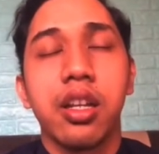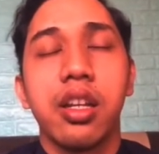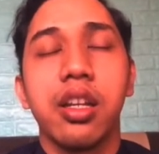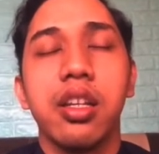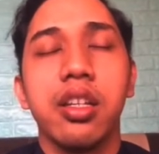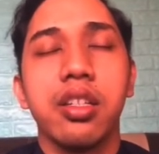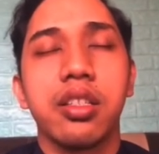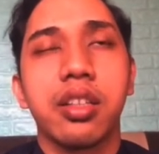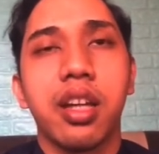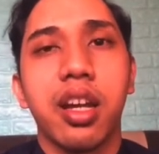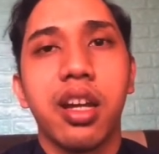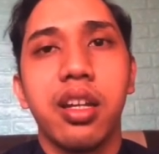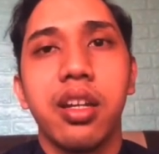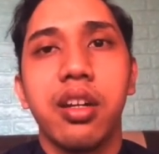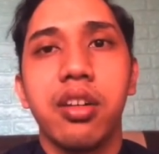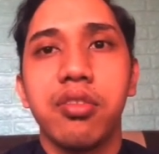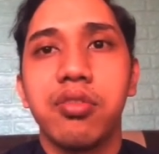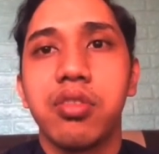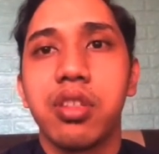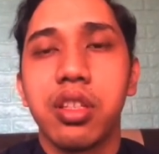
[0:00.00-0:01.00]
This kind
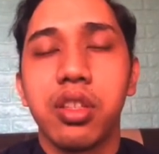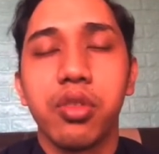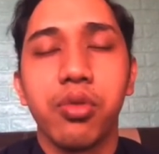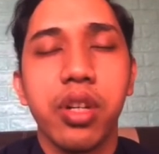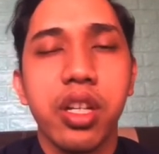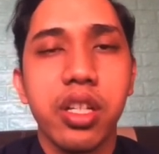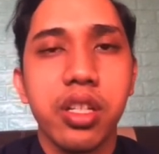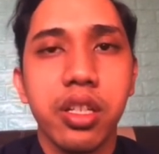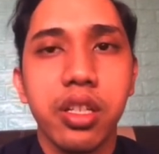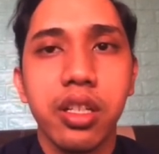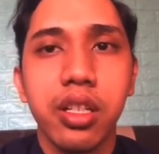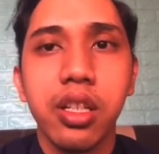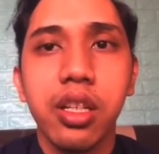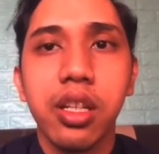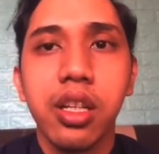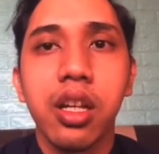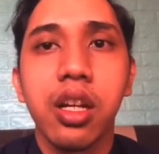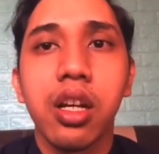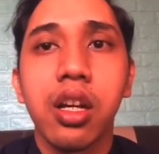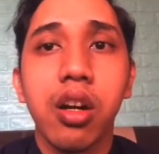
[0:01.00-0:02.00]
of situation
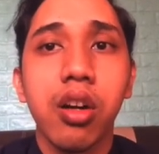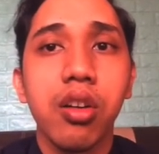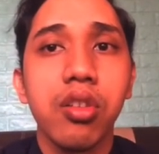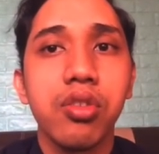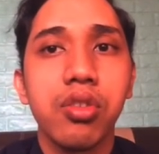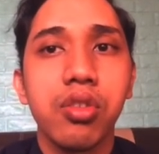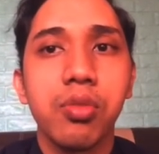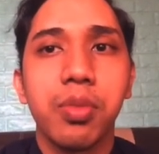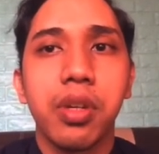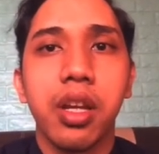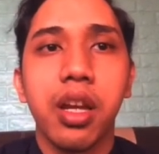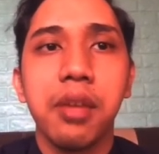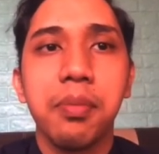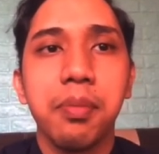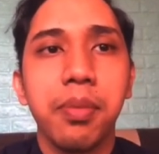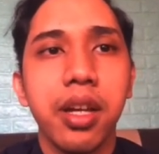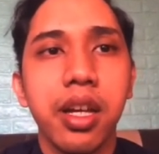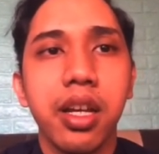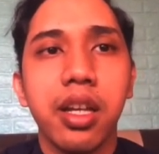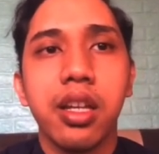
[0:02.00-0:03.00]
also be
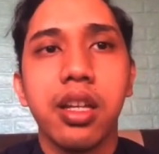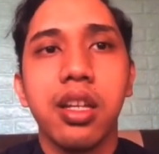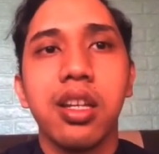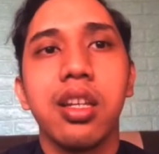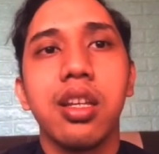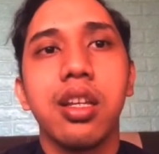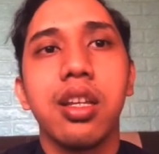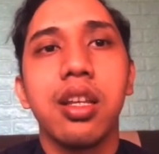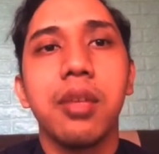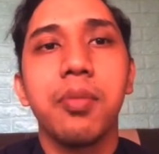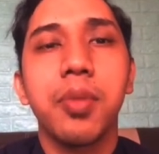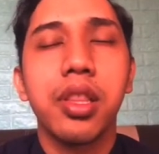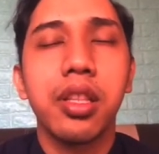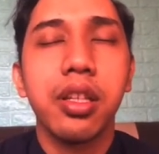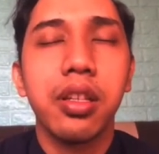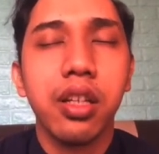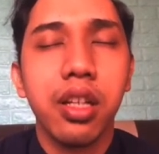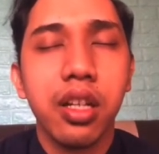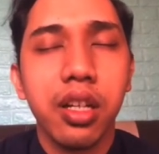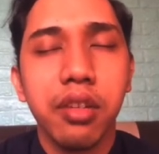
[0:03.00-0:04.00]
applied in
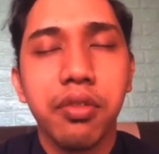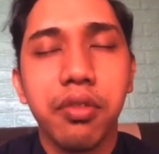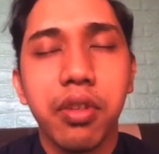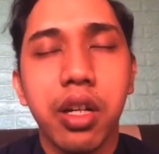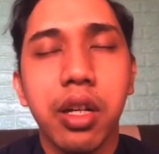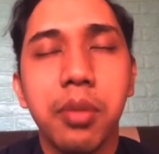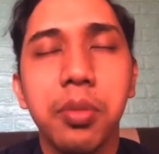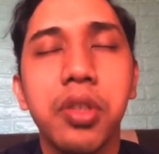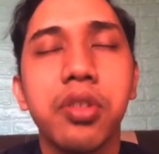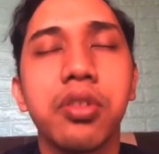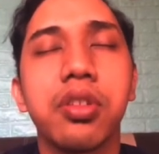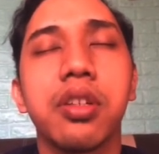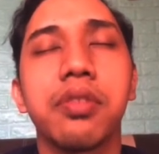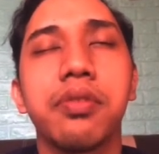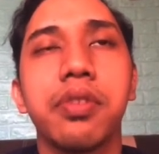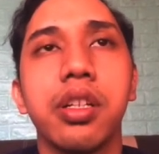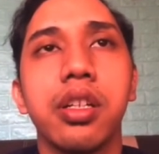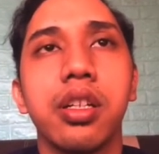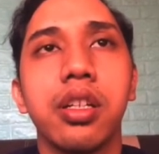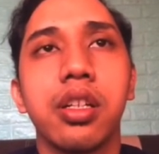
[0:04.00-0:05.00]
elliptic curve
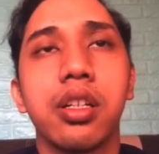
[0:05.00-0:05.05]
cryptography.